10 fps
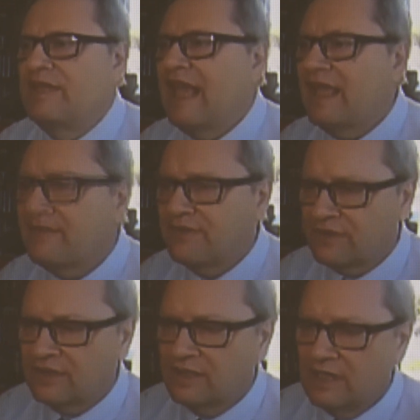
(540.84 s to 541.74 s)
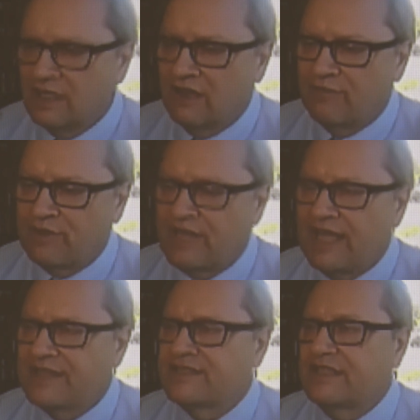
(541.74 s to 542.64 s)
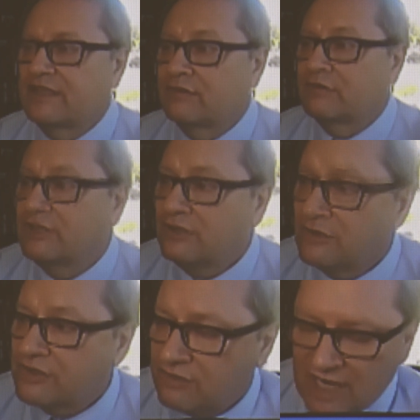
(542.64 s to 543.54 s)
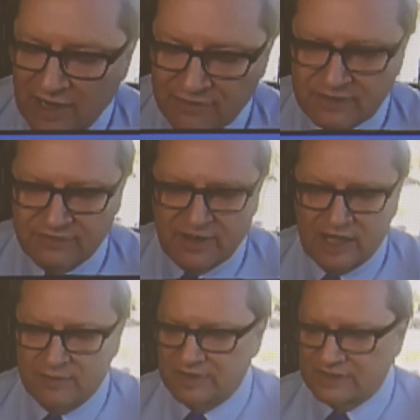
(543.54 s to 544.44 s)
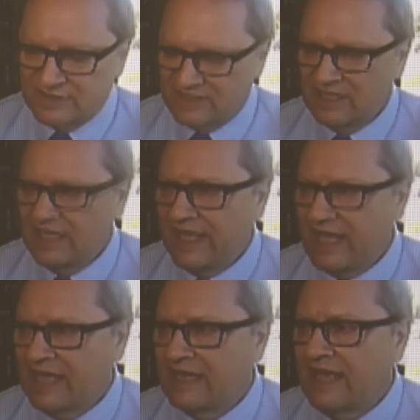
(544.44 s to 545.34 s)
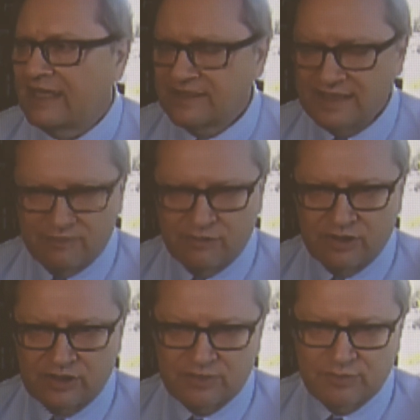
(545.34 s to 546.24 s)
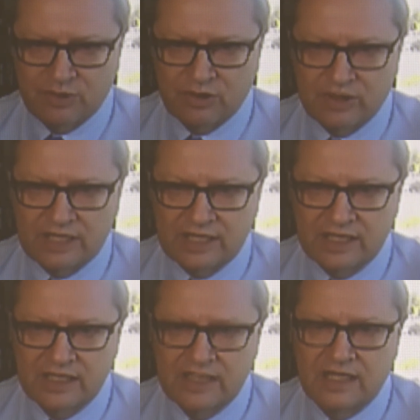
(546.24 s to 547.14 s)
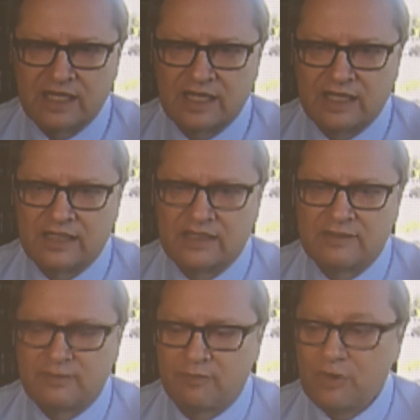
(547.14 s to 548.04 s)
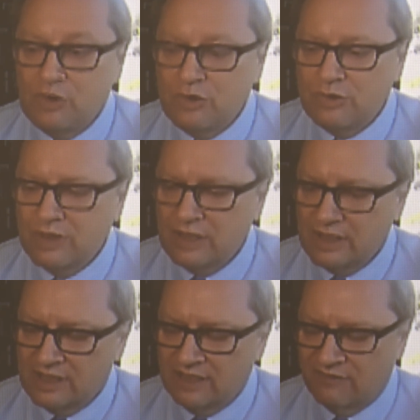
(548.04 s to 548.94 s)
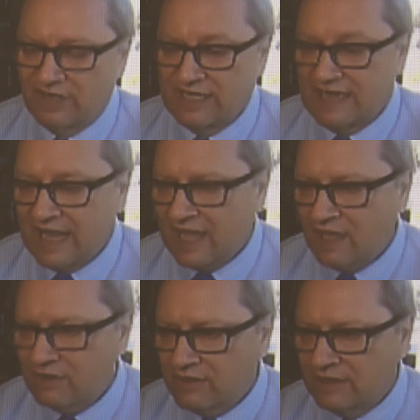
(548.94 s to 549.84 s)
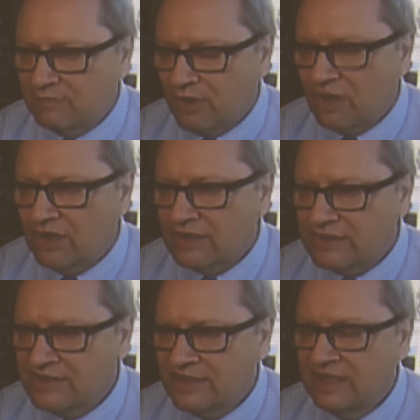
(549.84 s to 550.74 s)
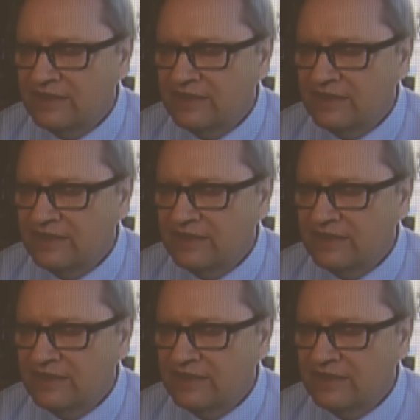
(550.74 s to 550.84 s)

the behavior of plants in the reduced gravity environments. And as we're exploring the Moon right now and Mars,